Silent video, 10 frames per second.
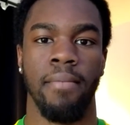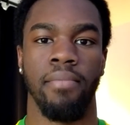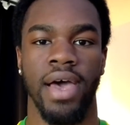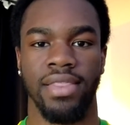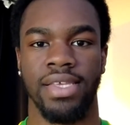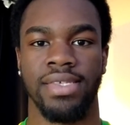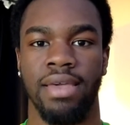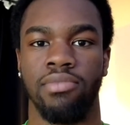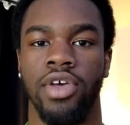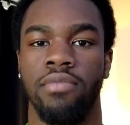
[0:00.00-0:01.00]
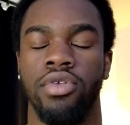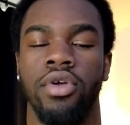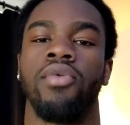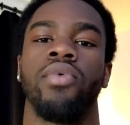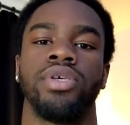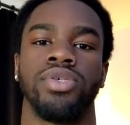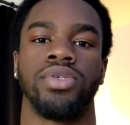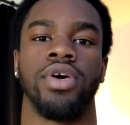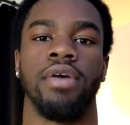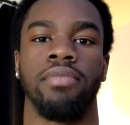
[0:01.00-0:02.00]
but at the same time you don't waste your
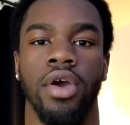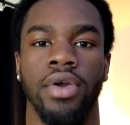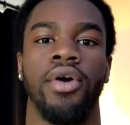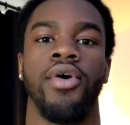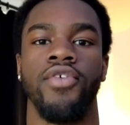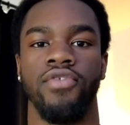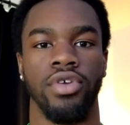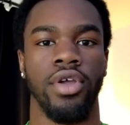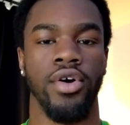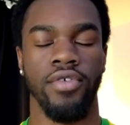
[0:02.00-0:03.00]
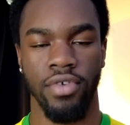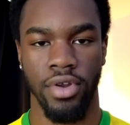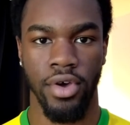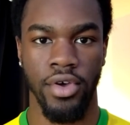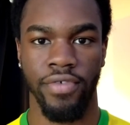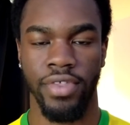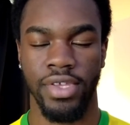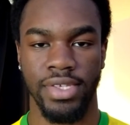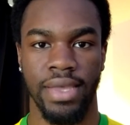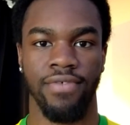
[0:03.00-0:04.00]
time going over and over and over the
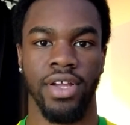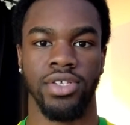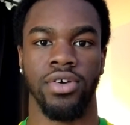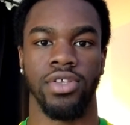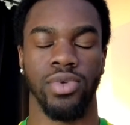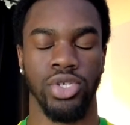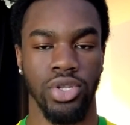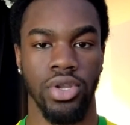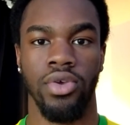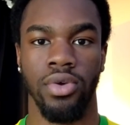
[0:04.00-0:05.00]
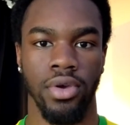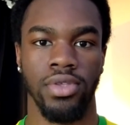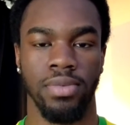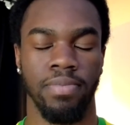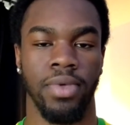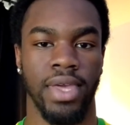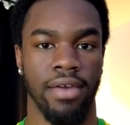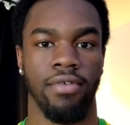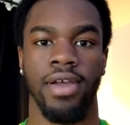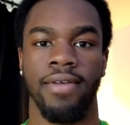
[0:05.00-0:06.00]
same flashcards which you know you're going to
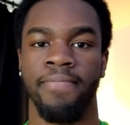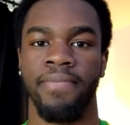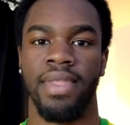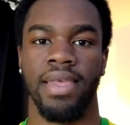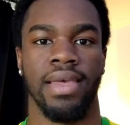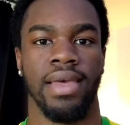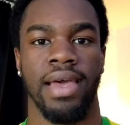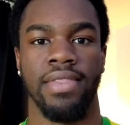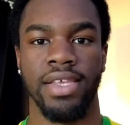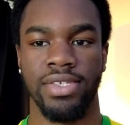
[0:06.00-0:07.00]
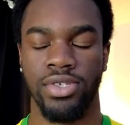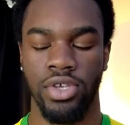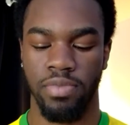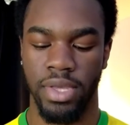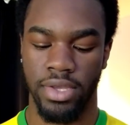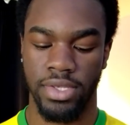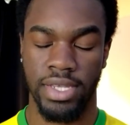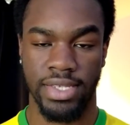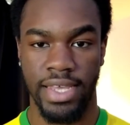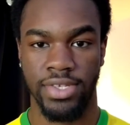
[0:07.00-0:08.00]
get right and this is good because
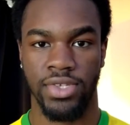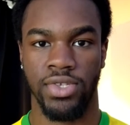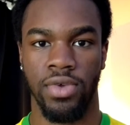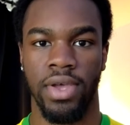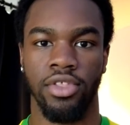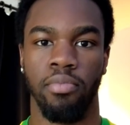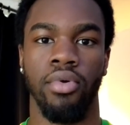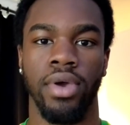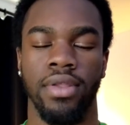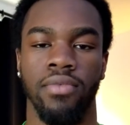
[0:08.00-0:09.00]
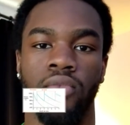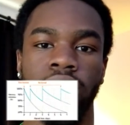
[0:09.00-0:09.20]
it tests you at the point in